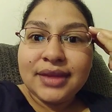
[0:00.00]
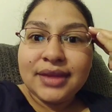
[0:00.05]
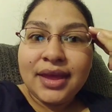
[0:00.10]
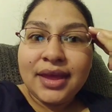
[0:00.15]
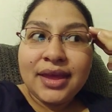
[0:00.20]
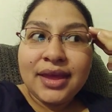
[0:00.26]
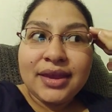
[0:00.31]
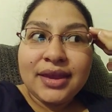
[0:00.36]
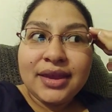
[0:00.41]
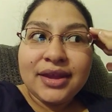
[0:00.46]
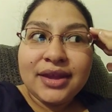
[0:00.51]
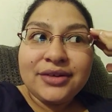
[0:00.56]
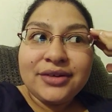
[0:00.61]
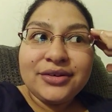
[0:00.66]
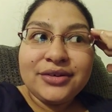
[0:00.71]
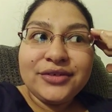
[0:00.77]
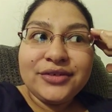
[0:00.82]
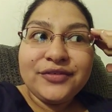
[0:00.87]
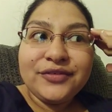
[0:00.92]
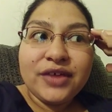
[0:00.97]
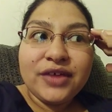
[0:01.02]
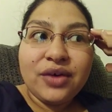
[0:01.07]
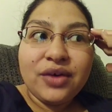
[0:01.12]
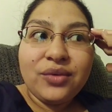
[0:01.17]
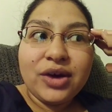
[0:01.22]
And I don't know if y'all